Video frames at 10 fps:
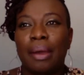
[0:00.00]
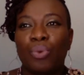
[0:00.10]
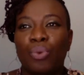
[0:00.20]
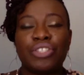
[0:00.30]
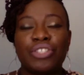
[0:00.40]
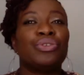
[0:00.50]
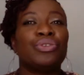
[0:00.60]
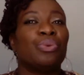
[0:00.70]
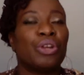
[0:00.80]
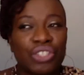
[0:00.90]
which school
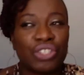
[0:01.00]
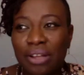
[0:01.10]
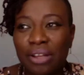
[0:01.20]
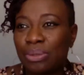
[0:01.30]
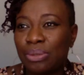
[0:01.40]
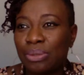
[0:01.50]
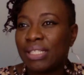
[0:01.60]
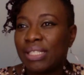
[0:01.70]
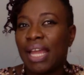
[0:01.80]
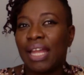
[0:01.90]
you want your child to
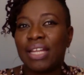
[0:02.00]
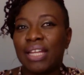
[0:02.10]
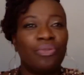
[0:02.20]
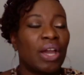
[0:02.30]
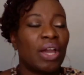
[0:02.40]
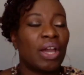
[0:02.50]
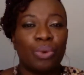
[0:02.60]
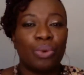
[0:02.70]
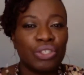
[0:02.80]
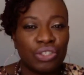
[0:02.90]
attend, how far you
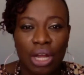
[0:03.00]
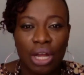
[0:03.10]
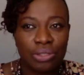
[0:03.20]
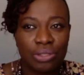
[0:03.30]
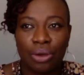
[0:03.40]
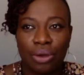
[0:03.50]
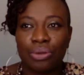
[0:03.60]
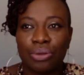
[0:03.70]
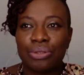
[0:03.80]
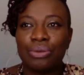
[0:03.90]
want your child to go
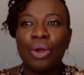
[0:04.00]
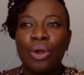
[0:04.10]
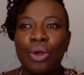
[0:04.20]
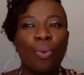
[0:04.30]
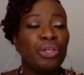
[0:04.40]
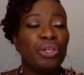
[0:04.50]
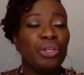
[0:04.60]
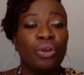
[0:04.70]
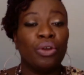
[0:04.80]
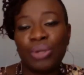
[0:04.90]
to, what you
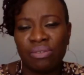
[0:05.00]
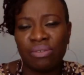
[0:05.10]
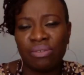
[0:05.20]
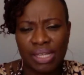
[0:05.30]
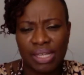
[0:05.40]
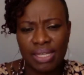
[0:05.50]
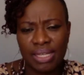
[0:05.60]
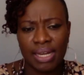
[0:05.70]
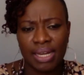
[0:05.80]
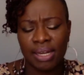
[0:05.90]
want to invest
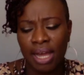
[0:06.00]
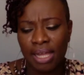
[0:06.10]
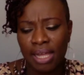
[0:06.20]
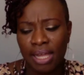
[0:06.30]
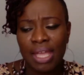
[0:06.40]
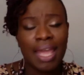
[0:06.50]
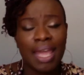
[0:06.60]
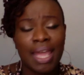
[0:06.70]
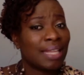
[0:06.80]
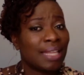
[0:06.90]
in life.
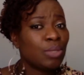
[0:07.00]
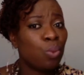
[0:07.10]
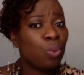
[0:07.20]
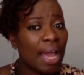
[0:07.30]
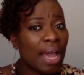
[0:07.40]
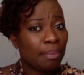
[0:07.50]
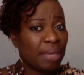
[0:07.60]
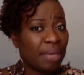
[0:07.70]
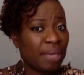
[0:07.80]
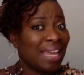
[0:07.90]
And that's where
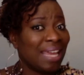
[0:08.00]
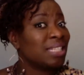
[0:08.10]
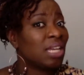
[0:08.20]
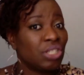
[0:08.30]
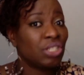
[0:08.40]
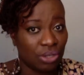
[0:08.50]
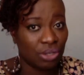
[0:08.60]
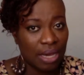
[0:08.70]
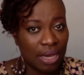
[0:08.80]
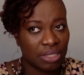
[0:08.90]
Be Intentional
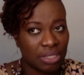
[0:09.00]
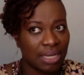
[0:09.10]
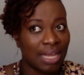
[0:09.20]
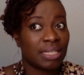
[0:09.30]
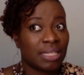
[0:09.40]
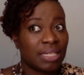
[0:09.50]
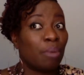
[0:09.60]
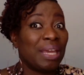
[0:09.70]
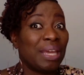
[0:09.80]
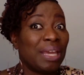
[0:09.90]
comes in. It's
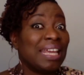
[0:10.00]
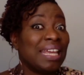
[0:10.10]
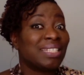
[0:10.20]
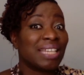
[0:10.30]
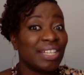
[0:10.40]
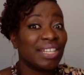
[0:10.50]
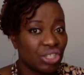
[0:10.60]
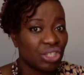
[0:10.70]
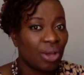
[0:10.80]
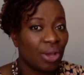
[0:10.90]
about being
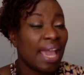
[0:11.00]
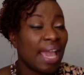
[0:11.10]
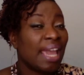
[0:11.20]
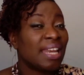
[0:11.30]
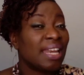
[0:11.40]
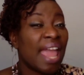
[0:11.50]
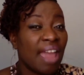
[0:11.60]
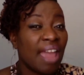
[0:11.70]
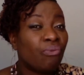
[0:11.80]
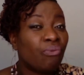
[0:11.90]
intentional in
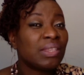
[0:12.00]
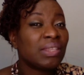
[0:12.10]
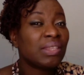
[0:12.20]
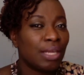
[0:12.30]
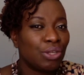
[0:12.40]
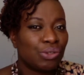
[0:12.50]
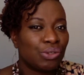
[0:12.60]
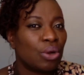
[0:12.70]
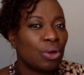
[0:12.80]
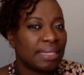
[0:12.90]
everything you
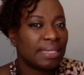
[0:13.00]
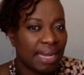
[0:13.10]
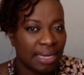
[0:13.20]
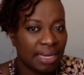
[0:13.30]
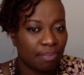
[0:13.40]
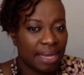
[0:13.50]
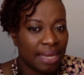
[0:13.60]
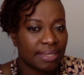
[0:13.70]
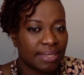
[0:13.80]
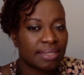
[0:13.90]
do on a daily
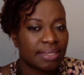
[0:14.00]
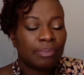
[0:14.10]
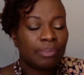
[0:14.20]
basis.